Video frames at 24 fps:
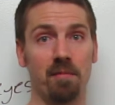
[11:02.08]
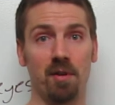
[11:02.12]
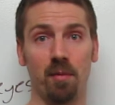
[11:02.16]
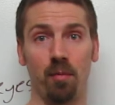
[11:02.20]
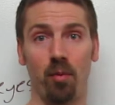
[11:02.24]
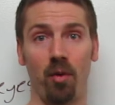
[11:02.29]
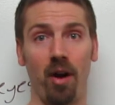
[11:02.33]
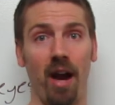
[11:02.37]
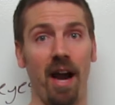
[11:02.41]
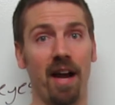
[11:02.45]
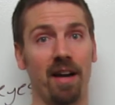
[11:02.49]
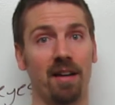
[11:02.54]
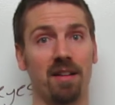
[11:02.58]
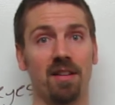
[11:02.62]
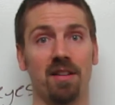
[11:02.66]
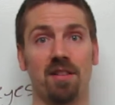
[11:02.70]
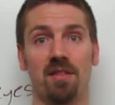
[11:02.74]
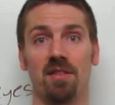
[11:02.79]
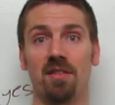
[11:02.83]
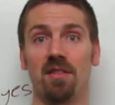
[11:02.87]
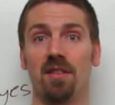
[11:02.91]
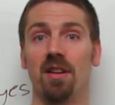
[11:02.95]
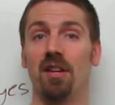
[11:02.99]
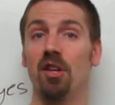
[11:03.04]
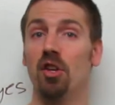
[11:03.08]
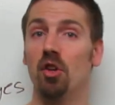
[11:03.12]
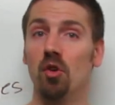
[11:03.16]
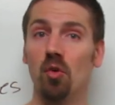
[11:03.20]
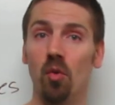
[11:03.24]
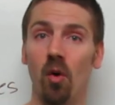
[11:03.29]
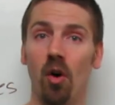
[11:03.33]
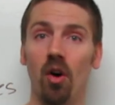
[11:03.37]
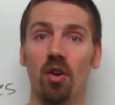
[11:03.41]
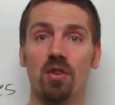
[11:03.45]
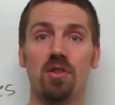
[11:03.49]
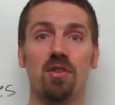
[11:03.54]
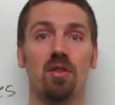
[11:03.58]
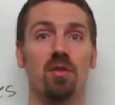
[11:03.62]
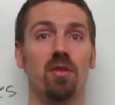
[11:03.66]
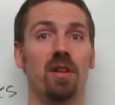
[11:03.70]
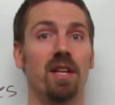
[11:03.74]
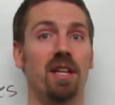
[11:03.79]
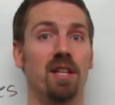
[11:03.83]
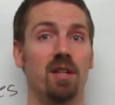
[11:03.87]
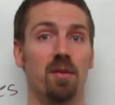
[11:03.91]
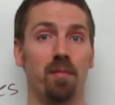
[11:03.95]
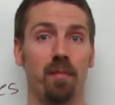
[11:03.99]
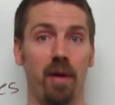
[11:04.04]
to practice. You also
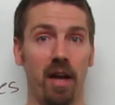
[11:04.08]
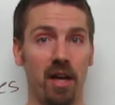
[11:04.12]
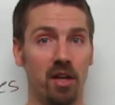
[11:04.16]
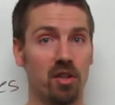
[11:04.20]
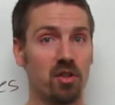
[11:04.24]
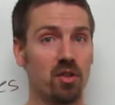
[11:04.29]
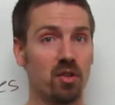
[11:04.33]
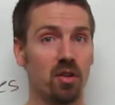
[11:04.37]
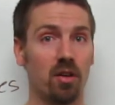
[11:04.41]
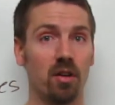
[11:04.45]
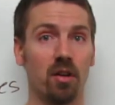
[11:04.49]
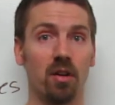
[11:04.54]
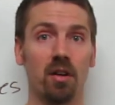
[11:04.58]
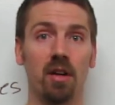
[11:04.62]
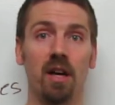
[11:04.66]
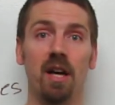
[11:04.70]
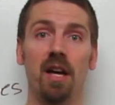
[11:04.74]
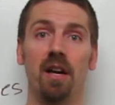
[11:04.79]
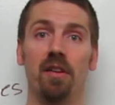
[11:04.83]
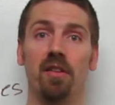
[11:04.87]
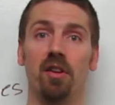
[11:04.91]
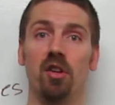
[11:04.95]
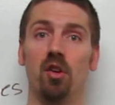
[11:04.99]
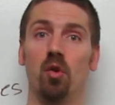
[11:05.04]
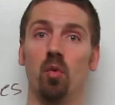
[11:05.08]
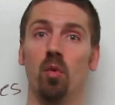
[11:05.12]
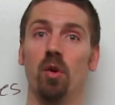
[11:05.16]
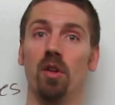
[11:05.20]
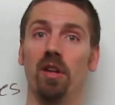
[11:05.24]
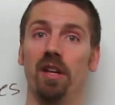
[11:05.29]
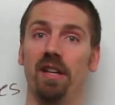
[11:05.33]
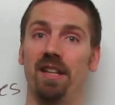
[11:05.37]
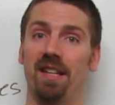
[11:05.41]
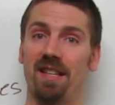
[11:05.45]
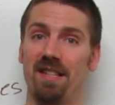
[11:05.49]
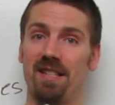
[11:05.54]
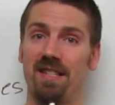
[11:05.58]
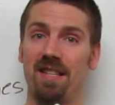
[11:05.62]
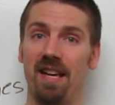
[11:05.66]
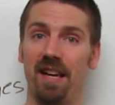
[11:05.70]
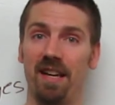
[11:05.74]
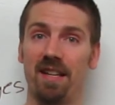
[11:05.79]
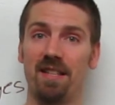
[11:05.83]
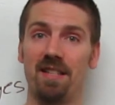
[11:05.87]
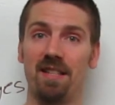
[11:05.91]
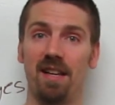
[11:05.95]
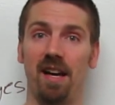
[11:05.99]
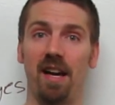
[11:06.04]
need to make sure that you're willing to set
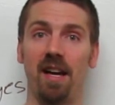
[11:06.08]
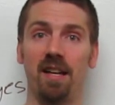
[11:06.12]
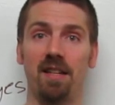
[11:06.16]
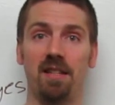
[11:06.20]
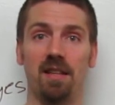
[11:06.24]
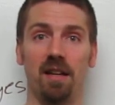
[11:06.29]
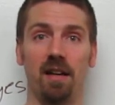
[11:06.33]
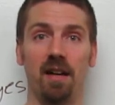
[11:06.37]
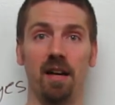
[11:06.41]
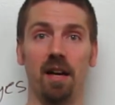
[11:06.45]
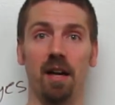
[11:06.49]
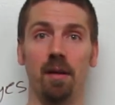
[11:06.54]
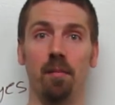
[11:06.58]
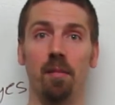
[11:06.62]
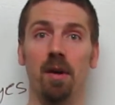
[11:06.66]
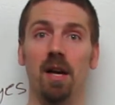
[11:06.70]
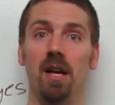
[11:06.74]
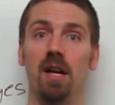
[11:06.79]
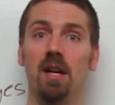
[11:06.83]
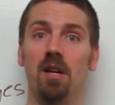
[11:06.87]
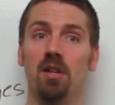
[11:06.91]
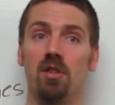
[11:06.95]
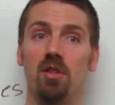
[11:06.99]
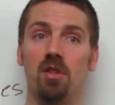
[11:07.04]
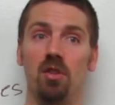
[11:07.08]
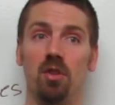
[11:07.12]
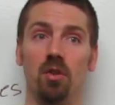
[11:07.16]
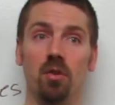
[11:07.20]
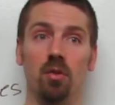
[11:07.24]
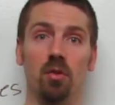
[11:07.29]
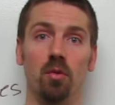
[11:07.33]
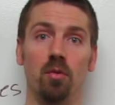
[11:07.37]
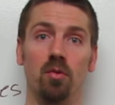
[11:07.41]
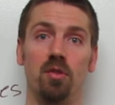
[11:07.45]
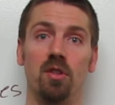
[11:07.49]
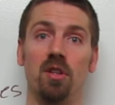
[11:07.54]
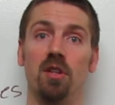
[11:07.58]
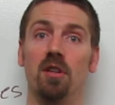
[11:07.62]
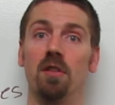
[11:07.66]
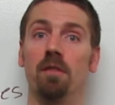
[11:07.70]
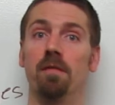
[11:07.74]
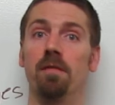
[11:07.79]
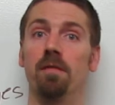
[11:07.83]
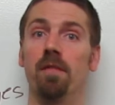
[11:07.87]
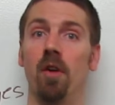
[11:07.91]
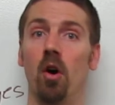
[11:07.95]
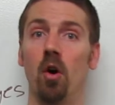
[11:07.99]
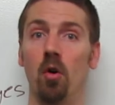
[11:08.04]
aside time to
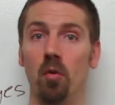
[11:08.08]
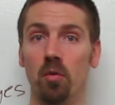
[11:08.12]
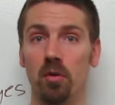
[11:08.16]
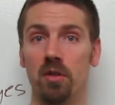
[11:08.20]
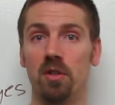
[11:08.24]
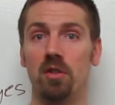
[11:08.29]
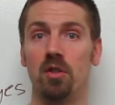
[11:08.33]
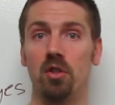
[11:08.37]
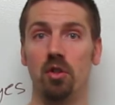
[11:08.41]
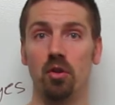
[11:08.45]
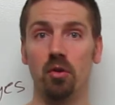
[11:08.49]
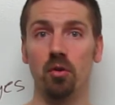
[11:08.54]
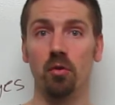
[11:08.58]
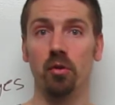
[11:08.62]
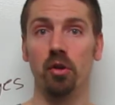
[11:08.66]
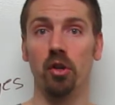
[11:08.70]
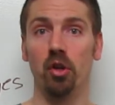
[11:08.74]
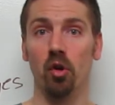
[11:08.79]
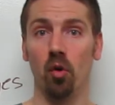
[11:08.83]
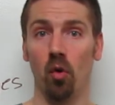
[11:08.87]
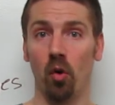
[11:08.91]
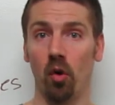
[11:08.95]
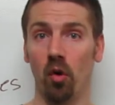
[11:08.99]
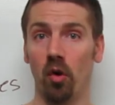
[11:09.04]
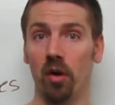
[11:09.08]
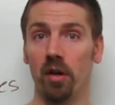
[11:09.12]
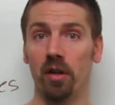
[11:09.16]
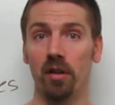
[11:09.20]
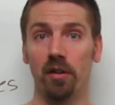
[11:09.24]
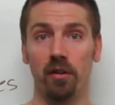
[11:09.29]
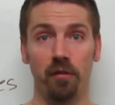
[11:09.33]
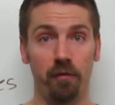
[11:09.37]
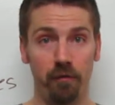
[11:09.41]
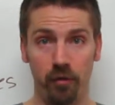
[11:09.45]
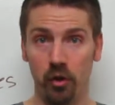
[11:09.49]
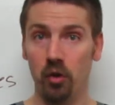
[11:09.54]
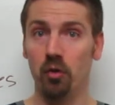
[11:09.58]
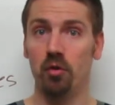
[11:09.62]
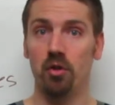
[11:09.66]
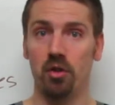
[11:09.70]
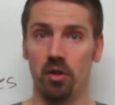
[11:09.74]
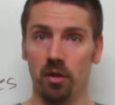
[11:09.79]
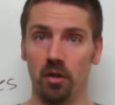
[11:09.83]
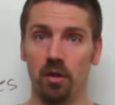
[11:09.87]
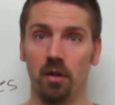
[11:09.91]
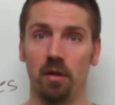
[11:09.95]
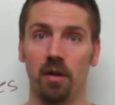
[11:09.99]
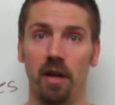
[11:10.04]
devote to your
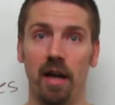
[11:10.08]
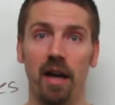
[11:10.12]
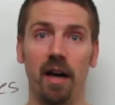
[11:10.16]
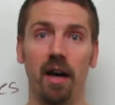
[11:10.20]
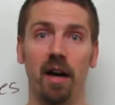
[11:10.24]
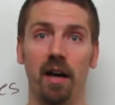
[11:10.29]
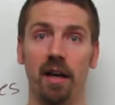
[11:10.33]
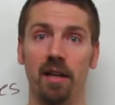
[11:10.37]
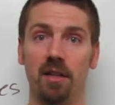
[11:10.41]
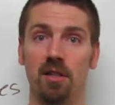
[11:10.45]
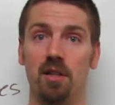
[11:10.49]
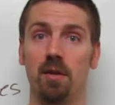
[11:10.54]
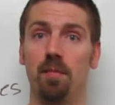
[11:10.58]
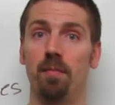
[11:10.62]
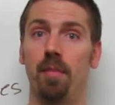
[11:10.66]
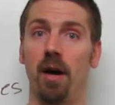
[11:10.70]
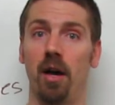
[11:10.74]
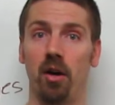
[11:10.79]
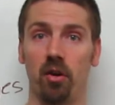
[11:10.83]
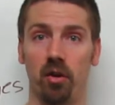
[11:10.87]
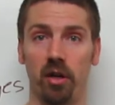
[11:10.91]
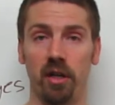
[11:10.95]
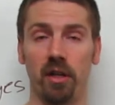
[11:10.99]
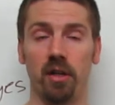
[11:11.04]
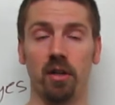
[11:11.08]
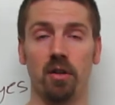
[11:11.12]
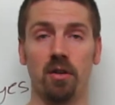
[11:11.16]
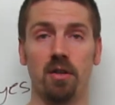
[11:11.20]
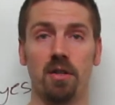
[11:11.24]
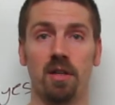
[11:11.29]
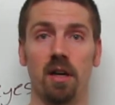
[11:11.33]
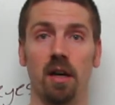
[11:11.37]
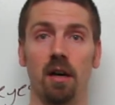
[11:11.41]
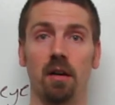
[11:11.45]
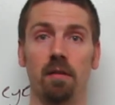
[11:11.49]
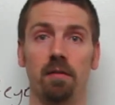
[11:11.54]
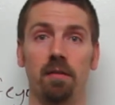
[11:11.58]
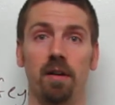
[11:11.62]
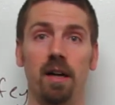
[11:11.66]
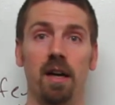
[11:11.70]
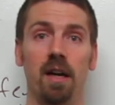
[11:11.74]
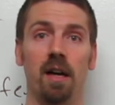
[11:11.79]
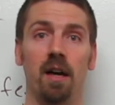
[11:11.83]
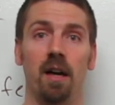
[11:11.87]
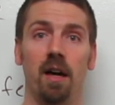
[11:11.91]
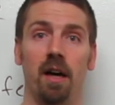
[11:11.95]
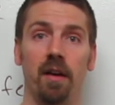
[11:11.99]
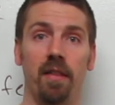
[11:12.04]
future and to bettering
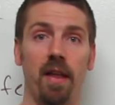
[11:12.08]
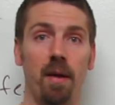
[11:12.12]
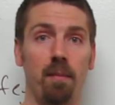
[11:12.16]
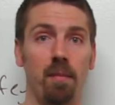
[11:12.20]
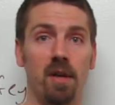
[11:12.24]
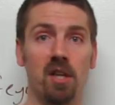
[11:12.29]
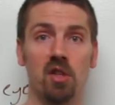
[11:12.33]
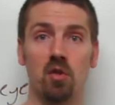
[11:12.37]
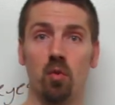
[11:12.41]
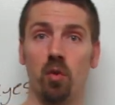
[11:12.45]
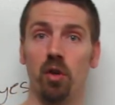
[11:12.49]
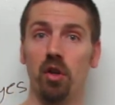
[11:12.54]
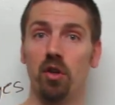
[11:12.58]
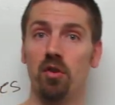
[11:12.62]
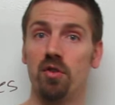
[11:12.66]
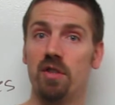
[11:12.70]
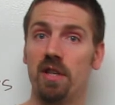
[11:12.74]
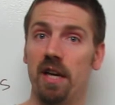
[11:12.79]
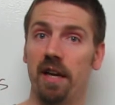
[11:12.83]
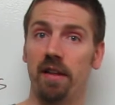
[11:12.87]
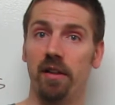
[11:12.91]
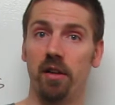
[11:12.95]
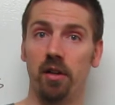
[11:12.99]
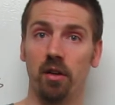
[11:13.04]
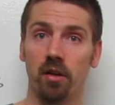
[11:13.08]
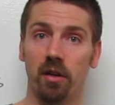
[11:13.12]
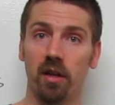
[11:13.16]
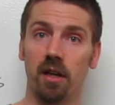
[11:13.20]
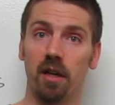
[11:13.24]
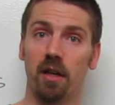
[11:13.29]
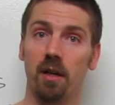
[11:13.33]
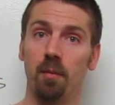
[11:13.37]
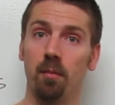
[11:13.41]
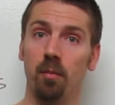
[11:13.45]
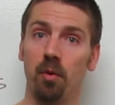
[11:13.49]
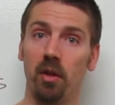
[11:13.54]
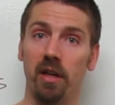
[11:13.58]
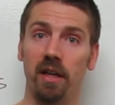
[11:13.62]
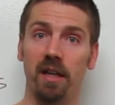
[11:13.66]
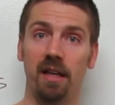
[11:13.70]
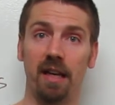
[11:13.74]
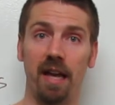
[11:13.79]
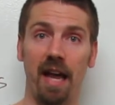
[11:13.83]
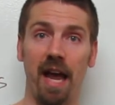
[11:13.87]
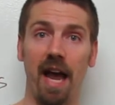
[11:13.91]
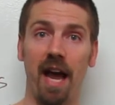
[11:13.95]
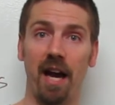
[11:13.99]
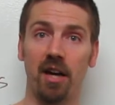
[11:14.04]
yourself. That means when you say that you're going to complete
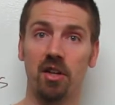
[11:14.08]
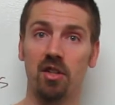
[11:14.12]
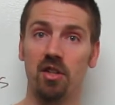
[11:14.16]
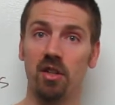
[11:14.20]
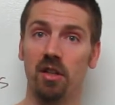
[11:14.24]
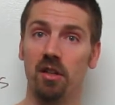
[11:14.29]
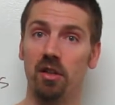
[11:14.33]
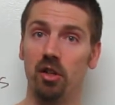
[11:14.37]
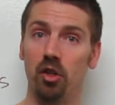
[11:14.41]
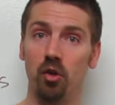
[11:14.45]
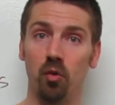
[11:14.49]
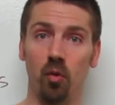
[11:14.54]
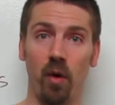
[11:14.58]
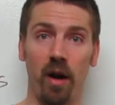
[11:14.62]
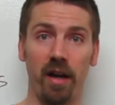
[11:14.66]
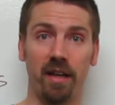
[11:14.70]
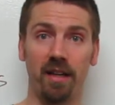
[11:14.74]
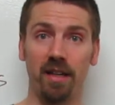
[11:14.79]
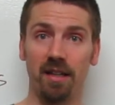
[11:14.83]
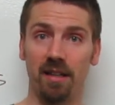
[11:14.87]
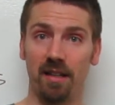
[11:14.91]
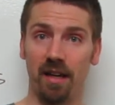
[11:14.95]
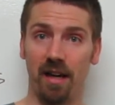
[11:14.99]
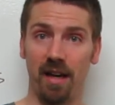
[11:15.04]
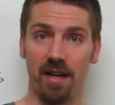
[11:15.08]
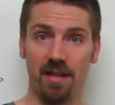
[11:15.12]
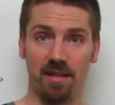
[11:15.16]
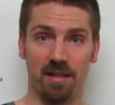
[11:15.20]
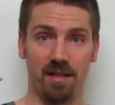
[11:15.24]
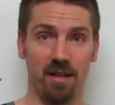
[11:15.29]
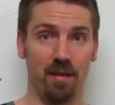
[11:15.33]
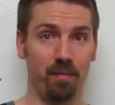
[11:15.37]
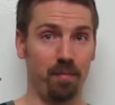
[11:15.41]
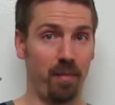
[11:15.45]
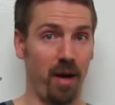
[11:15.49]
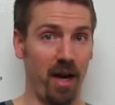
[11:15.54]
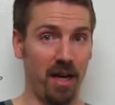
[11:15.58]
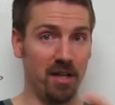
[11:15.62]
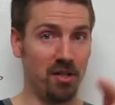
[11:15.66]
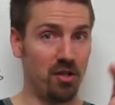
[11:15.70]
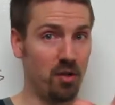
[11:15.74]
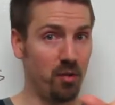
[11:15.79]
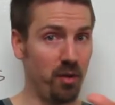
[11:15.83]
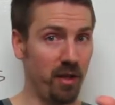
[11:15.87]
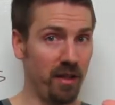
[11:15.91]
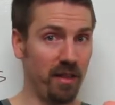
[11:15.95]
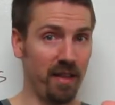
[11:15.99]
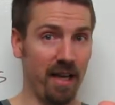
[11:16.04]
an action, you recognize that by
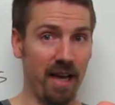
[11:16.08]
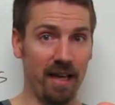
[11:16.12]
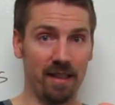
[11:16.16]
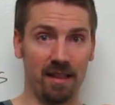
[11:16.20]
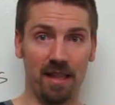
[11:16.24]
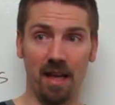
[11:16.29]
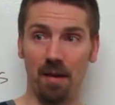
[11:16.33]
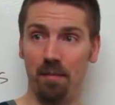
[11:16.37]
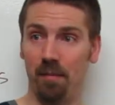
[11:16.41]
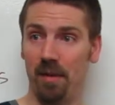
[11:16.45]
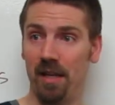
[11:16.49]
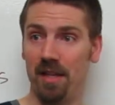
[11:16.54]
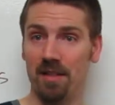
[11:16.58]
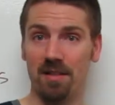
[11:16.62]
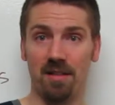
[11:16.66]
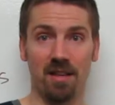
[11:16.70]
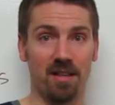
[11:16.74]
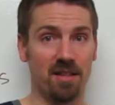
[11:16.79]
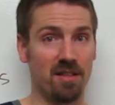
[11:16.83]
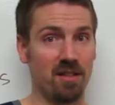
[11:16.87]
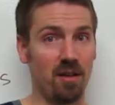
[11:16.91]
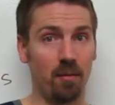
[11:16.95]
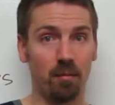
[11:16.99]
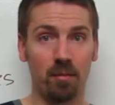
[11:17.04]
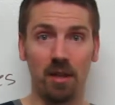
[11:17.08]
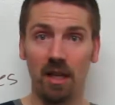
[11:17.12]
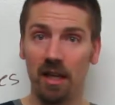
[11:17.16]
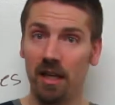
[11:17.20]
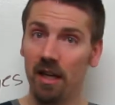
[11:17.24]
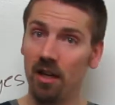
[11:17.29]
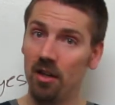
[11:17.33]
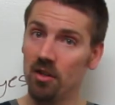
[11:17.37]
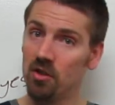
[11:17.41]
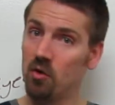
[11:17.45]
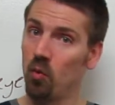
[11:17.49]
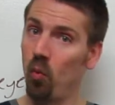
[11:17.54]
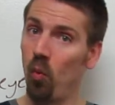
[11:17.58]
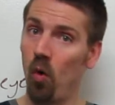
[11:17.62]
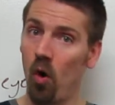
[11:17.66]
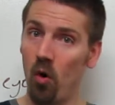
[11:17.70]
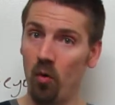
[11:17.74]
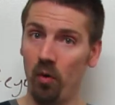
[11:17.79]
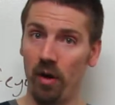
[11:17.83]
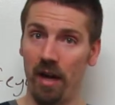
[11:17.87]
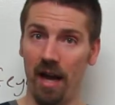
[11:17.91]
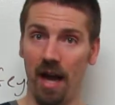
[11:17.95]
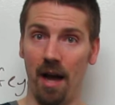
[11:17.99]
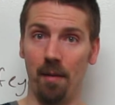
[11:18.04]
doing that, that means that something else
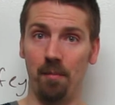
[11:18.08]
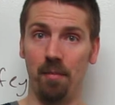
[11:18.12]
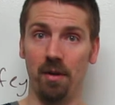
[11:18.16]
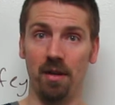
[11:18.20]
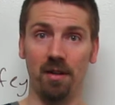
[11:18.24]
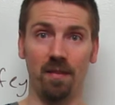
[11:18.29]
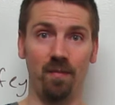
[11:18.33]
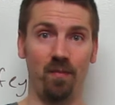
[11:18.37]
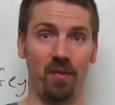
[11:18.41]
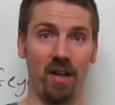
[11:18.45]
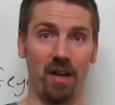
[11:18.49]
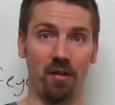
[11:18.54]
won't happen.